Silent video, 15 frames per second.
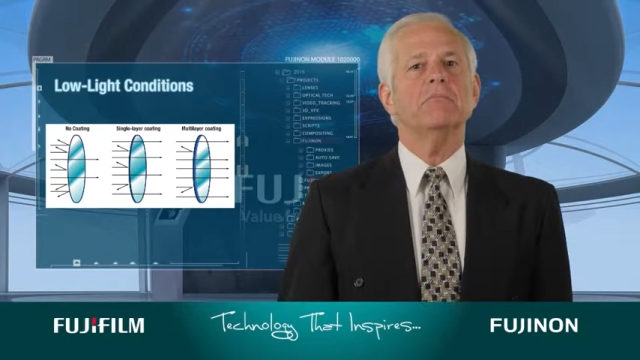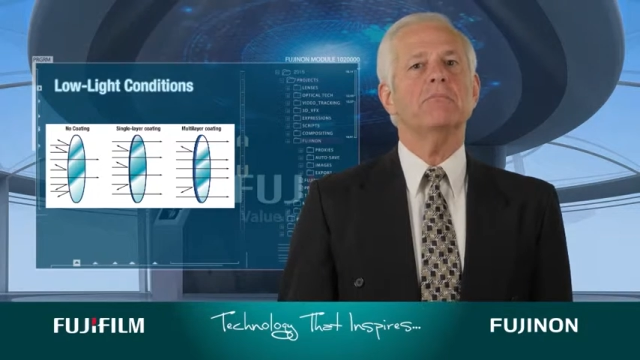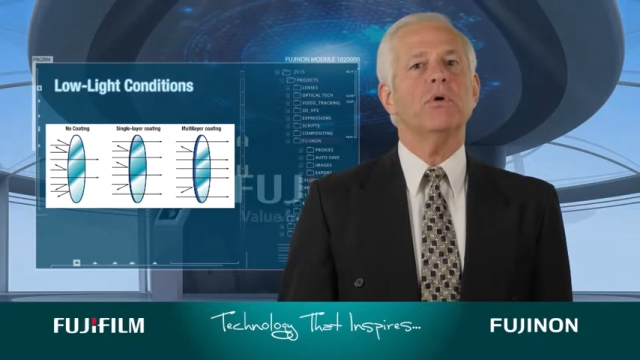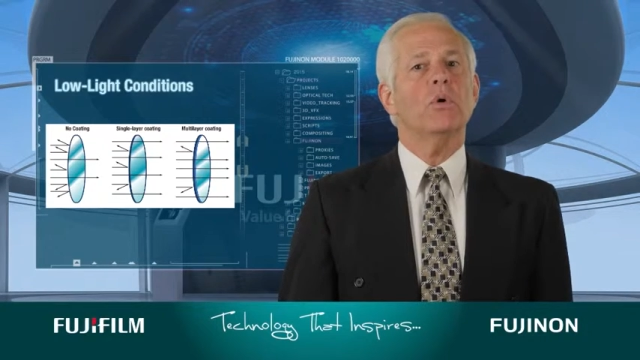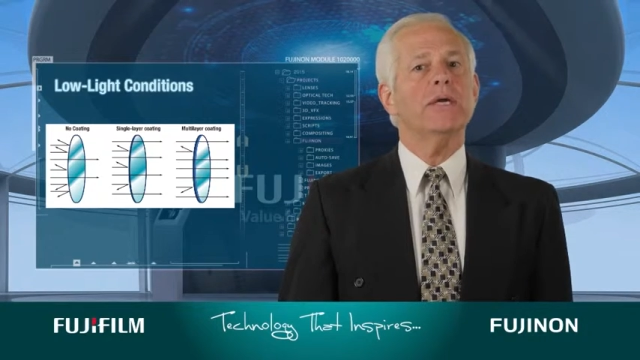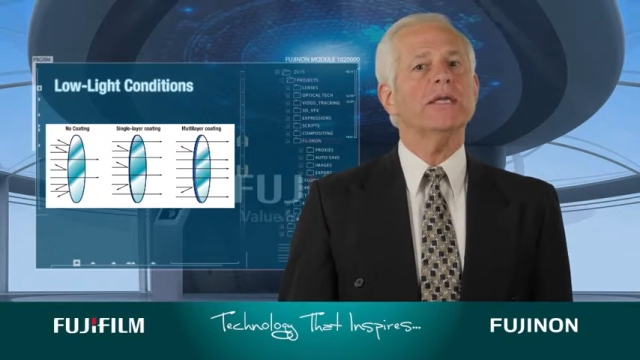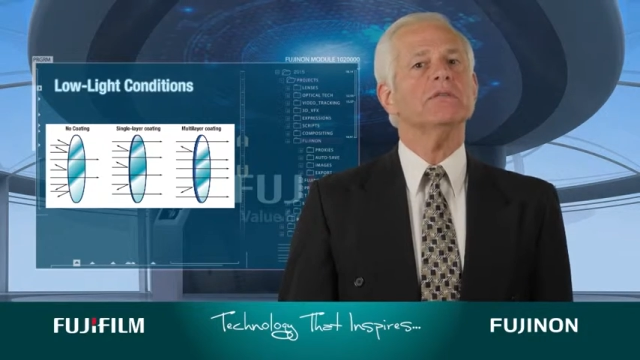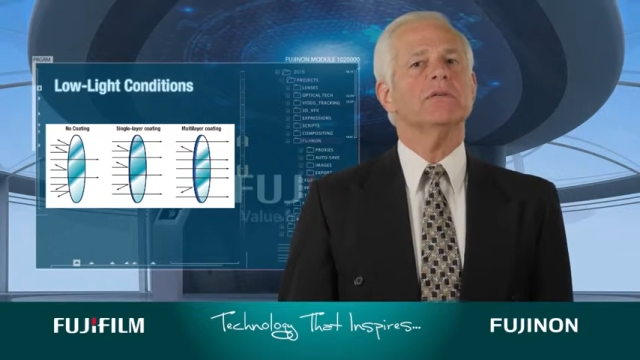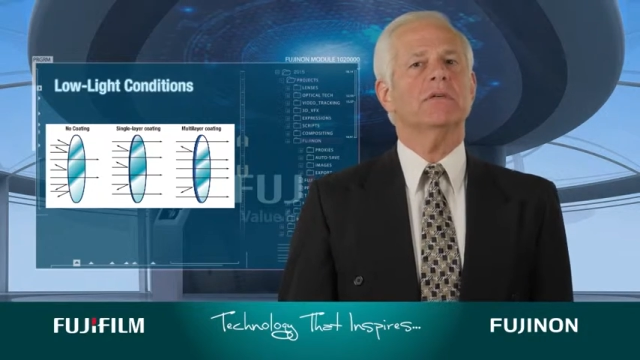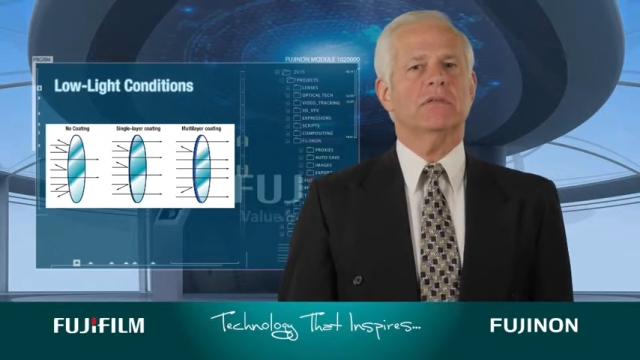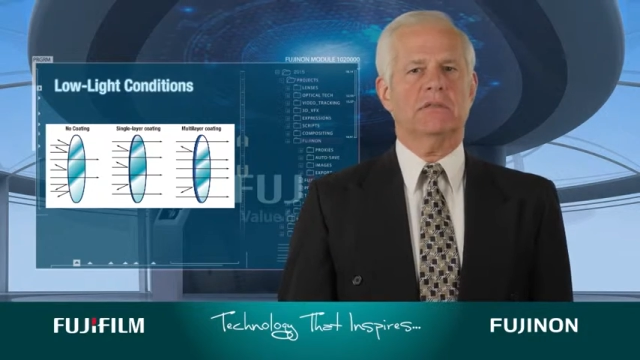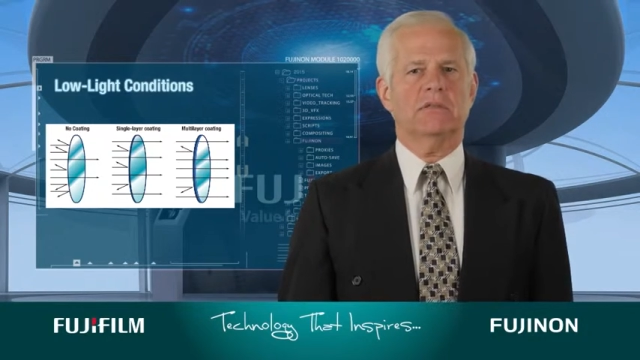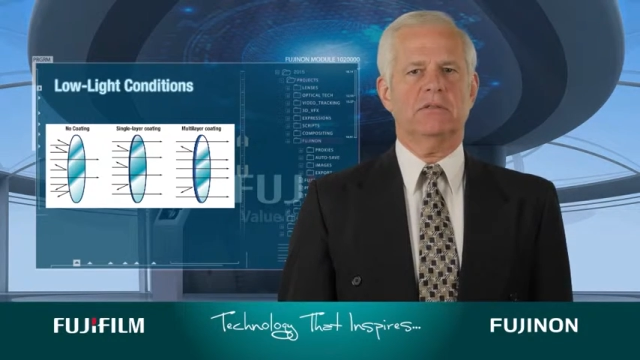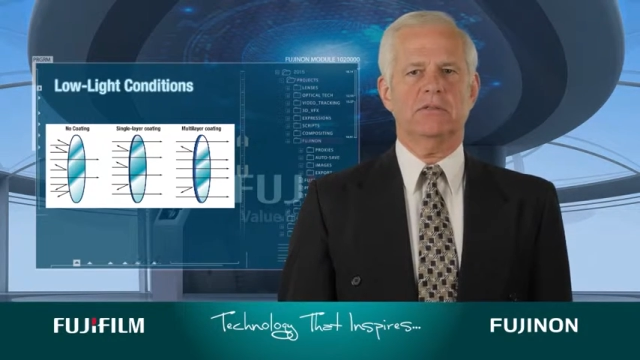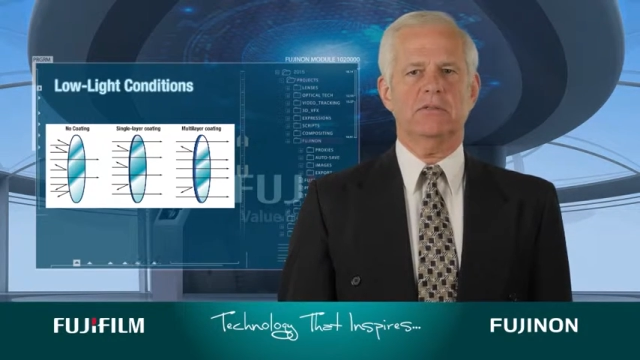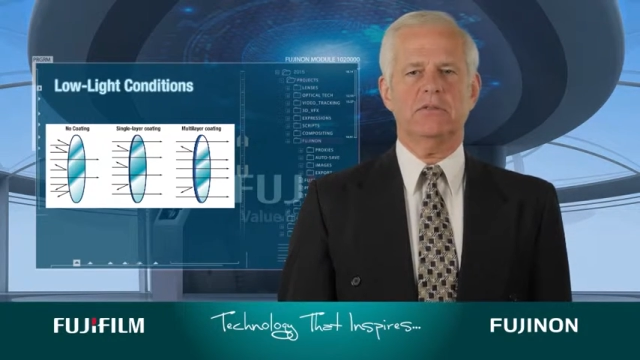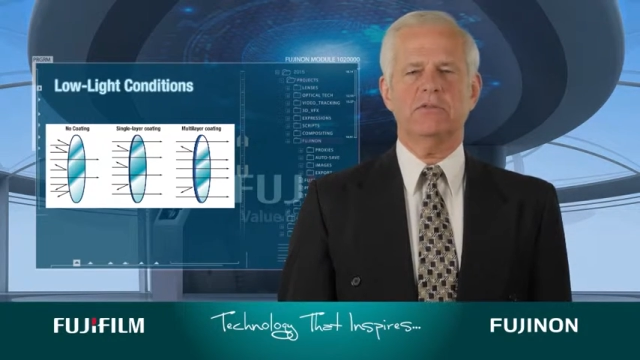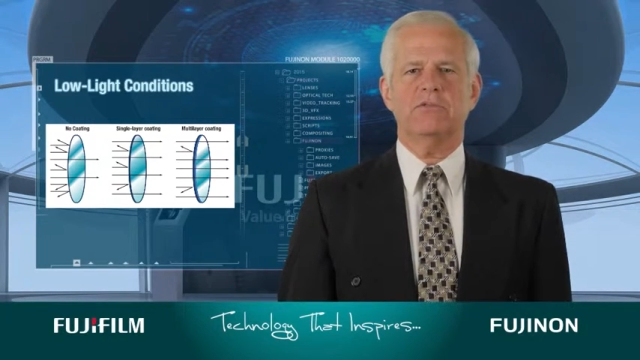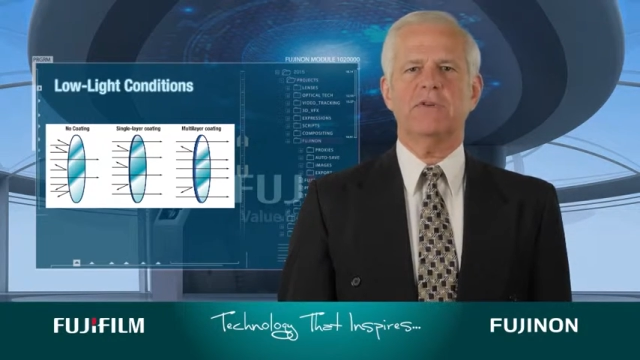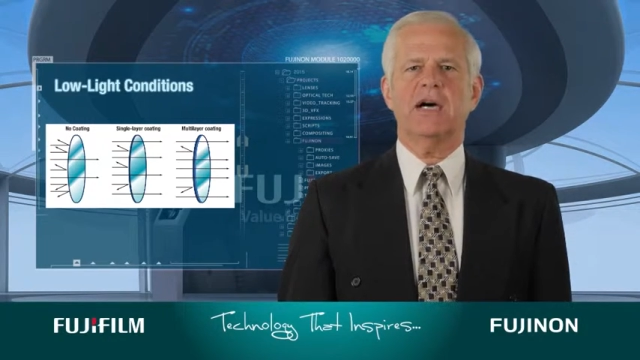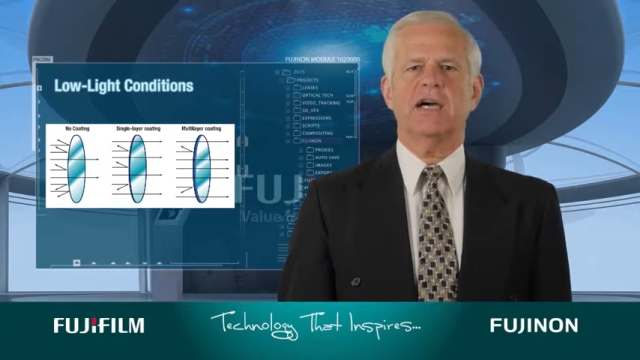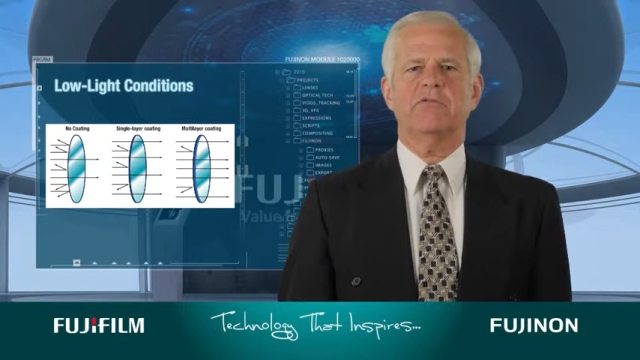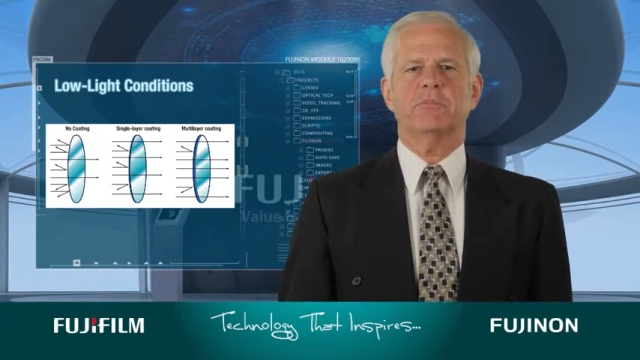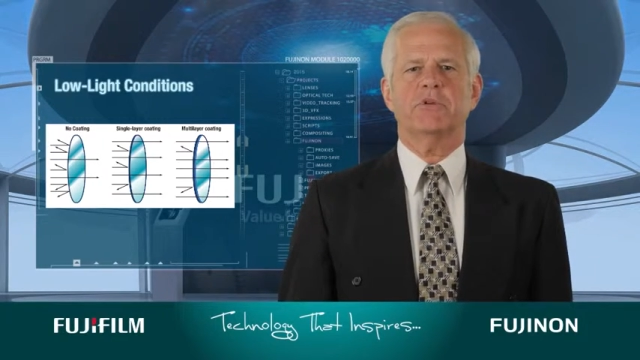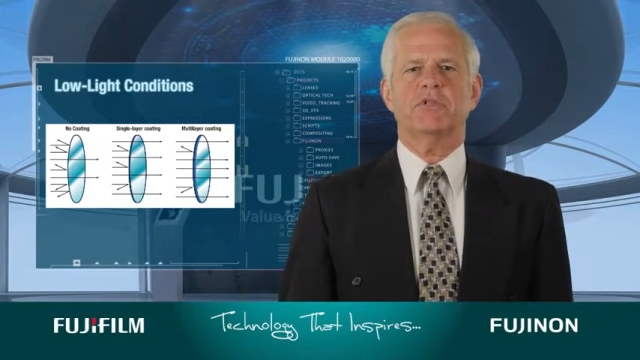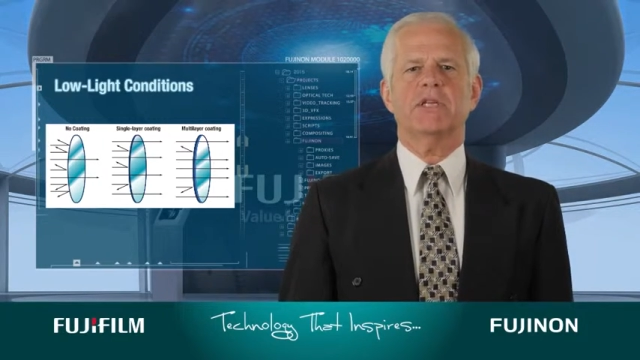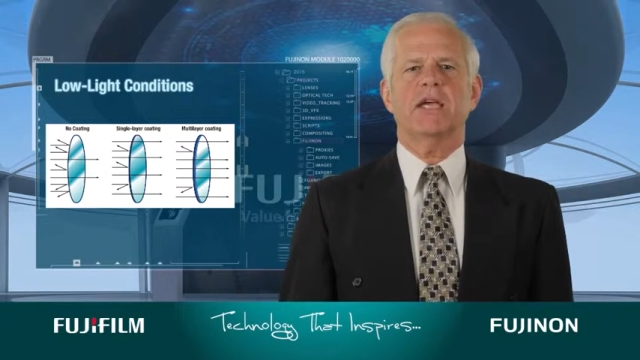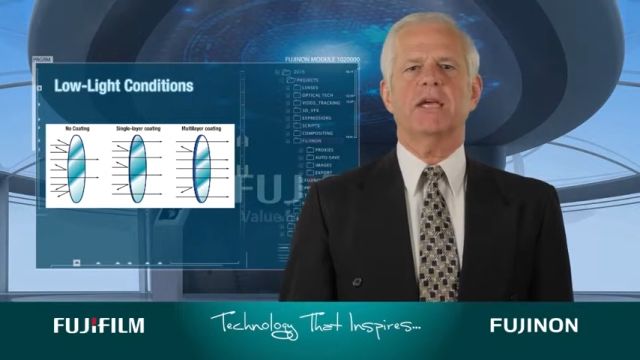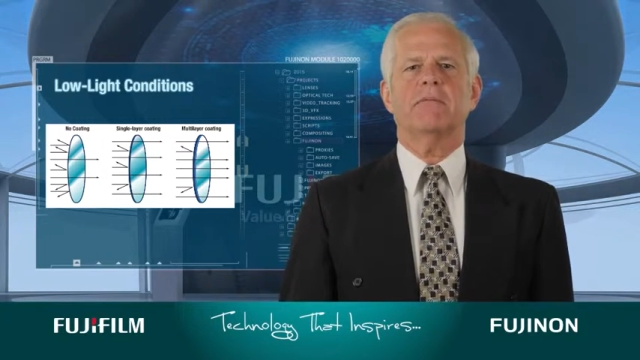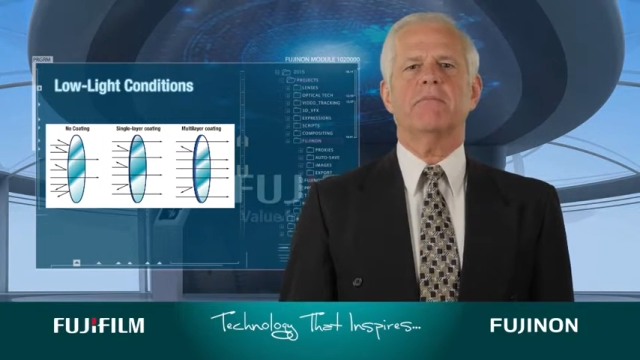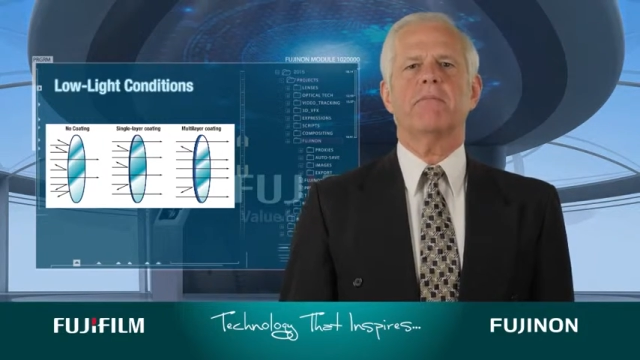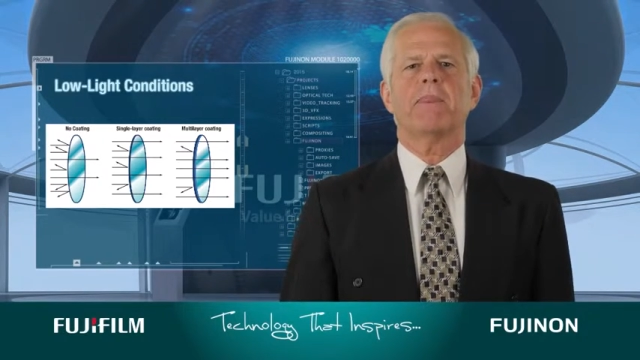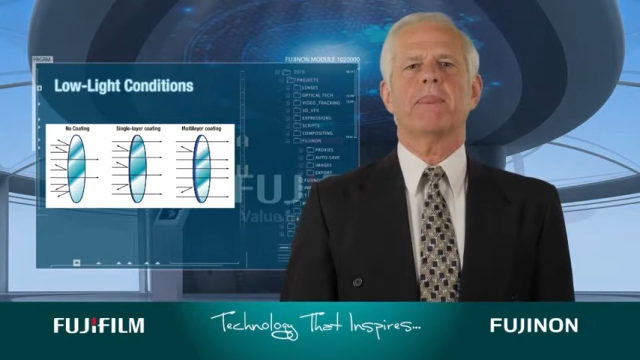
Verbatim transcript: point two five percent,